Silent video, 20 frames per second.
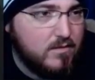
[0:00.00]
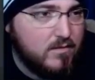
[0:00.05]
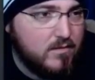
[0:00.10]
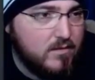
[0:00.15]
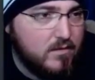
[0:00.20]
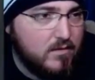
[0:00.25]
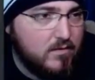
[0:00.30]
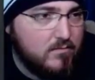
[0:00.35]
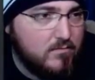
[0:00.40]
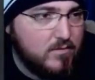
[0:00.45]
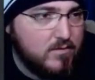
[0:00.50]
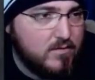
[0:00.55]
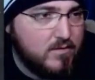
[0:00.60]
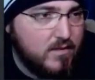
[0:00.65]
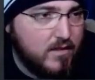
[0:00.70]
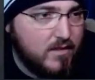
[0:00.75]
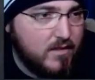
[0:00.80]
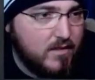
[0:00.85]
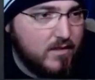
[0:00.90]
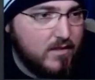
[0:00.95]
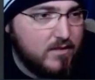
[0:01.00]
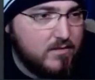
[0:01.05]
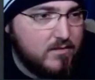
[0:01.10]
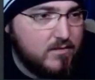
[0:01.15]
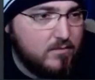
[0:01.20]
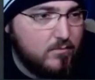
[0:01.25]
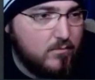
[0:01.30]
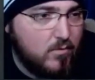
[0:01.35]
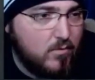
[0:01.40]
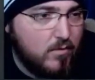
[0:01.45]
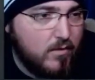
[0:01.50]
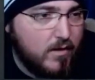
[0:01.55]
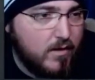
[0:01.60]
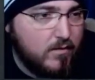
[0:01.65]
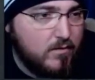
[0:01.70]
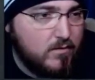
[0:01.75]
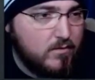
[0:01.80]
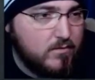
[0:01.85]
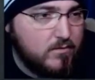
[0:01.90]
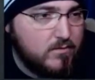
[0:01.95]
Um, let's see, I can get some more
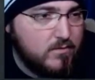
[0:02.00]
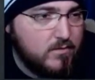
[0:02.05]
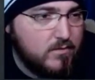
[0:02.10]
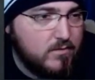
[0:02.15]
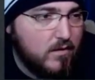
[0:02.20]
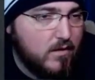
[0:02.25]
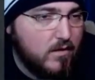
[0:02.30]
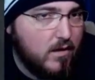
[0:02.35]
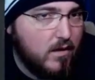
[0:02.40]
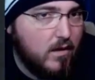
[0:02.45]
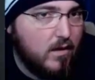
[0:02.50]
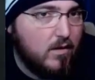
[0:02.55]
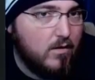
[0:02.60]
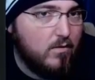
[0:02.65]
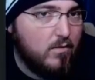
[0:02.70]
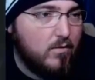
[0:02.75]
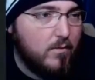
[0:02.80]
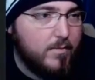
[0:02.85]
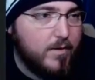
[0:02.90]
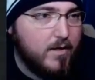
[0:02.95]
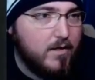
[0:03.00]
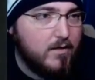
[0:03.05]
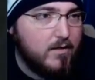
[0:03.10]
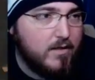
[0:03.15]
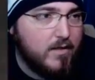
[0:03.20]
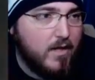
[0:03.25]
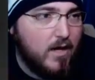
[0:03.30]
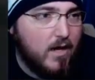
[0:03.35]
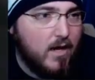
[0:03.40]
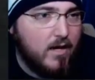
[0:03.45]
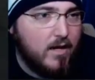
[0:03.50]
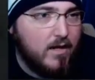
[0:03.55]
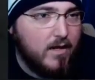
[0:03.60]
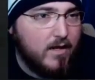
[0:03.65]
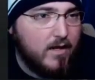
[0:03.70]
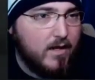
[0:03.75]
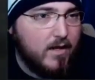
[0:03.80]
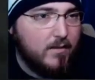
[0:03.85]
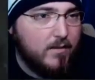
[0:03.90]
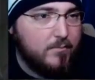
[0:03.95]
arrows. Oh, apparently not.
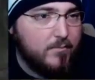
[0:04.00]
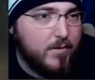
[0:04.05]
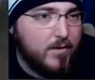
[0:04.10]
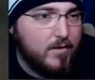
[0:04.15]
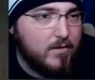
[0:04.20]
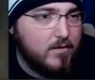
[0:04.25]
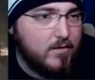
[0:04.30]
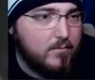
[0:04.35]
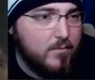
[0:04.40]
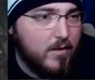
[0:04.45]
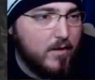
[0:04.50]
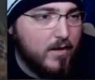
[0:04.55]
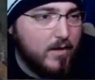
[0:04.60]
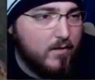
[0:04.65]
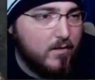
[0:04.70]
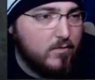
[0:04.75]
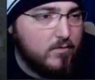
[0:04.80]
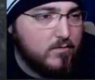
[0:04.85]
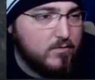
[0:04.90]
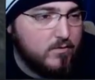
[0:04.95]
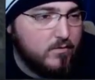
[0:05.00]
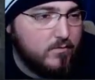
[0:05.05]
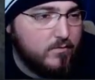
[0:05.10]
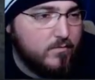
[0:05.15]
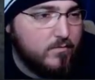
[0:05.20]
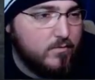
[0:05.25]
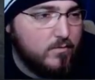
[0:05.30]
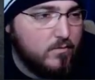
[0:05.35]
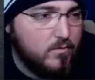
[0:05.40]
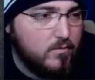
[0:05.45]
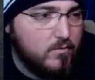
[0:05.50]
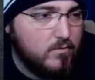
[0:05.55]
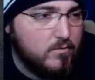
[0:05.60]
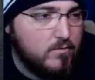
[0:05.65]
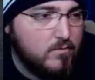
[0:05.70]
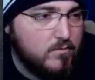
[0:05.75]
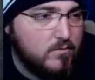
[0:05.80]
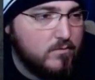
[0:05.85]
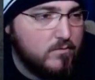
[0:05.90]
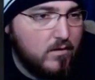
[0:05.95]
I, I apparently my arrows are full.
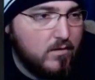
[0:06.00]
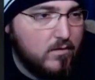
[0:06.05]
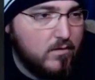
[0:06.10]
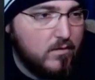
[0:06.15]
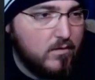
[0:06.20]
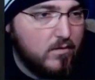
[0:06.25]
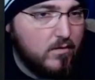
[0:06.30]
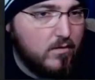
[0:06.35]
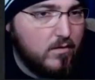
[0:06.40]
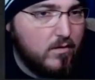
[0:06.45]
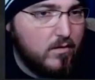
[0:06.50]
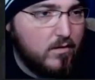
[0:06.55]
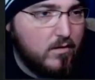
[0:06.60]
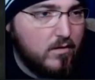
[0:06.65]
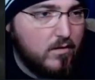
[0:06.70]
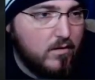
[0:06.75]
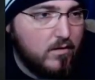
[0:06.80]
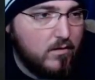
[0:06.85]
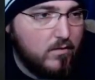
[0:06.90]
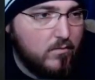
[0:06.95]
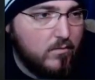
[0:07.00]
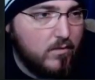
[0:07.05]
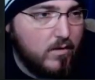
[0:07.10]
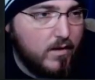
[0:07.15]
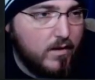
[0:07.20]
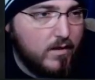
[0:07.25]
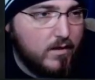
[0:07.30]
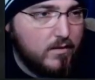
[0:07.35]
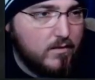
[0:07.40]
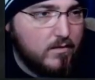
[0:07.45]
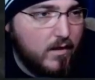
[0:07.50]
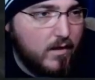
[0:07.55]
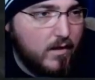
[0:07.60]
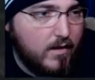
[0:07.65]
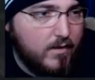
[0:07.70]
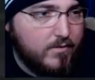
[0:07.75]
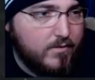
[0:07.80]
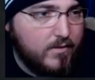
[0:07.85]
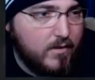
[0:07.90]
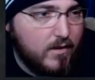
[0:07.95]
Uh, right.
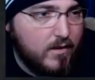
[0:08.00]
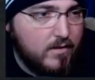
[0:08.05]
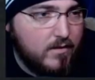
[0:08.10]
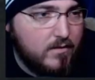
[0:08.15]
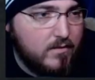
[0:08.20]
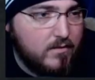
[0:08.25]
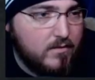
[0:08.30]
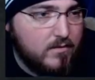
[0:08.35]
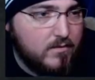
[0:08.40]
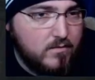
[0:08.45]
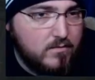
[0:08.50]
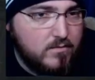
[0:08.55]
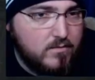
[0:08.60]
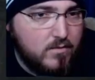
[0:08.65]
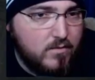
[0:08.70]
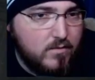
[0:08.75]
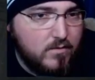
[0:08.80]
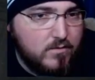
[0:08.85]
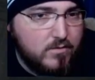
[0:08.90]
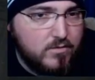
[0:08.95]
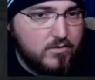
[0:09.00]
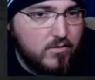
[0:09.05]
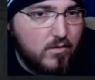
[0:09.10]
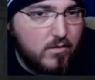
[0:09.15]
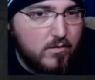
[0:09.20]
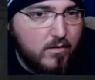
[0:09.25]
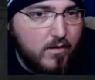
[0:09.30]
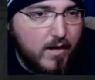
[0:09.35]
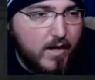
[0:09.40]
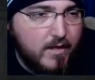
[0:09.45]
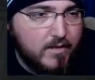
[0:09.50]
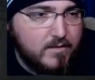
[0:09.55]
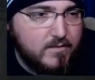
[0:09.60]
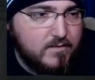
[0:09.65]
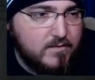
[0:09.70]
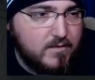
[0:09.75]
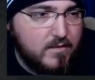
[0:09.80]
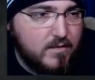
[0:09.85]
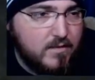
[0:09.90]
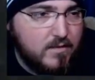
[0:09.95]
I thought... Two stronger
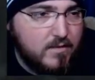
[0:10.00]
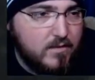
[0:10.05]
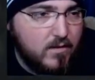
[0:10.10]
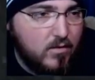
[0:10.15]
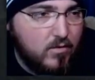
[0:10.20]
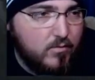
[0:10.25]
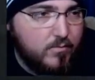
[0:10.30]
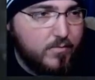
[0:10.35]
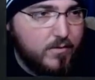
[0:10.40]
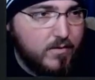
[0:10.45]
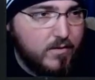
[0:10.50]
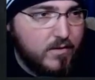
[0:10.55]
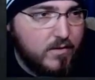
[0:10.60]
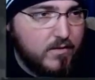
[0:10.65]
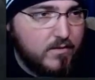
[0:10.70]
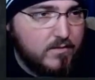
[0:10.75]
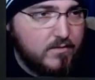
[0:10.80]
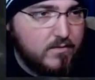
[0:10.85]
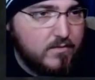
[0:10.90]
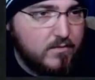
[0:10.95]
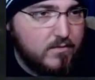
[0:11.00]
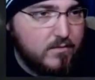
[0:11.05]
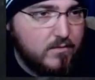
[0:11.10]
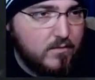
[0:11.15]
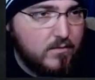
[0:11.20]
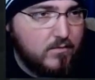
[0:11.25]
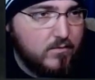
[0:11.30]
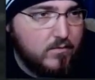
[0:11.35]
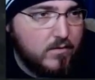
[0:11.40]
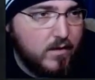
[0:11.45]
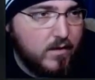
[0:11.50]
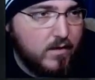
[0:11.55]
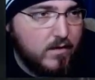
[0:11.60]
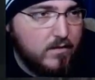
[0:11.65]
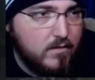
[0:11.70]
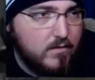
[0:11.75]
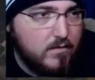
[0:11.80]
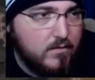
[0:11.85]
axes needed to open this. Okay.